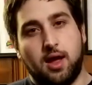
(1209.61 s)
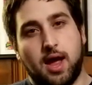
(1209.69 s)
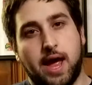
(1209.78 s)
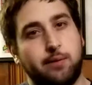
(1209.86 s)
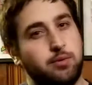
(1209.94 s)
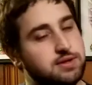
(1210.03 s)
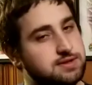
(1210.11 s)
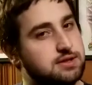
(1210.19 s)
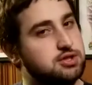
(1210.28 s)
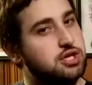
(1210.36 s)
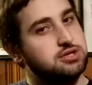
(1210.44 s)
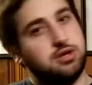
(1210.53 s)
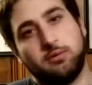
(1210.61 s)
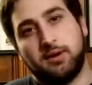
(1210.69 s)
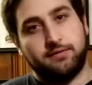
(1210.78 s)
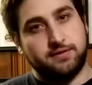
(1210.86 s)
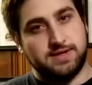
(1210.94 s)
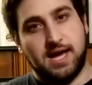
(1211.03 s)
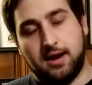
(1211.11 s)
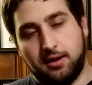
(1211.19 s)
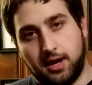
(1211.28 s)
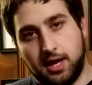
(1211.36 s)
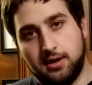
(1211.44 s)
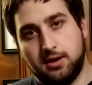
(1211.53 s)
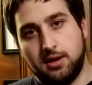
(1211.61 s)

I wouldn't suggest going for Saturday.